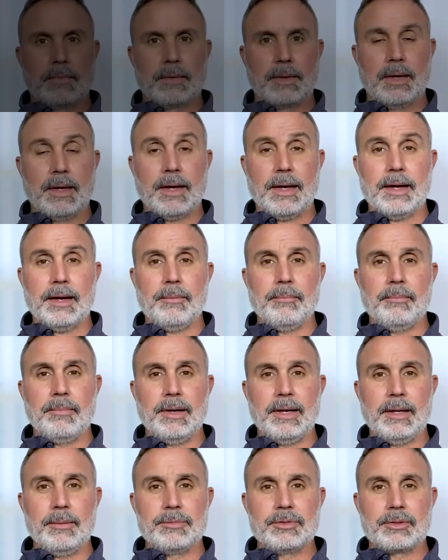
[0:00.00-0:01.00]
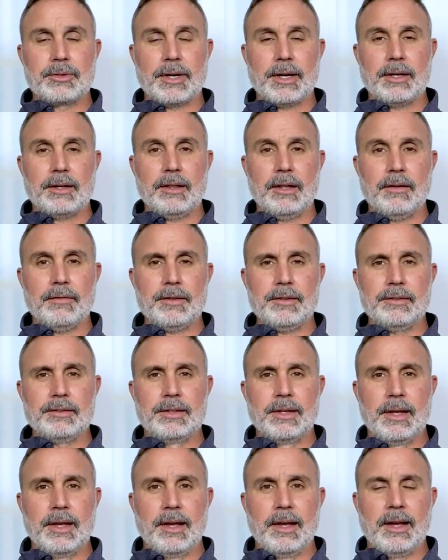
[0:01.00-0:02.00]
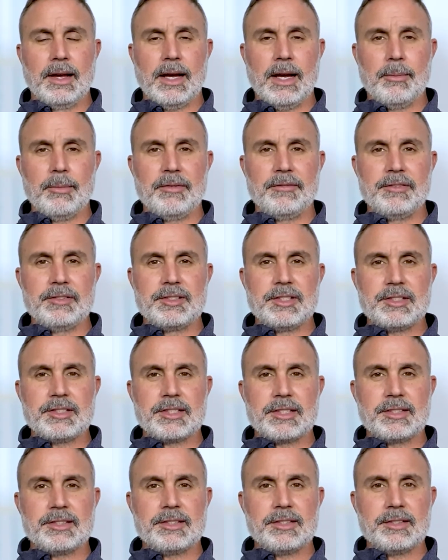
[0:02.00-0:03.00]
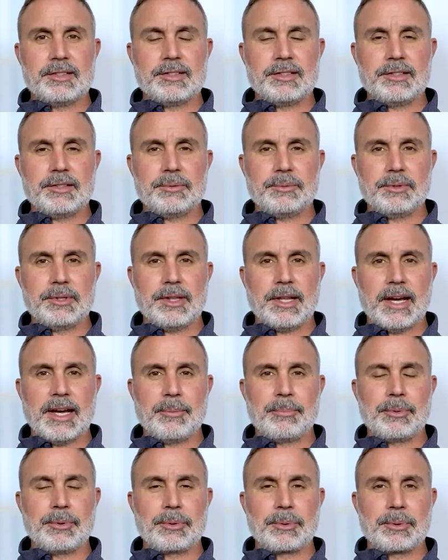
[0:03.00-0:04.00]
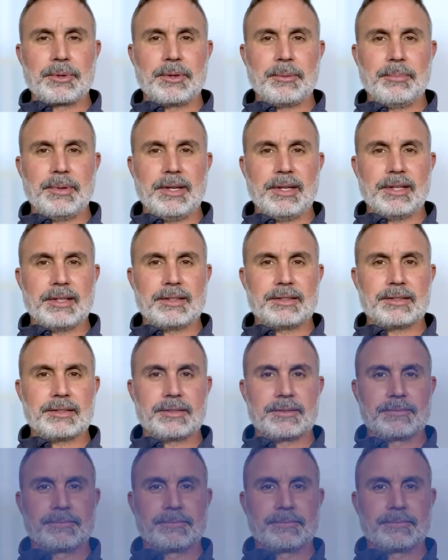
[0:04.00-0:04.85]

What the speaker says: Hi, my name is Greg Glover. I'm a physician assistant with HighPoint Orthopedics.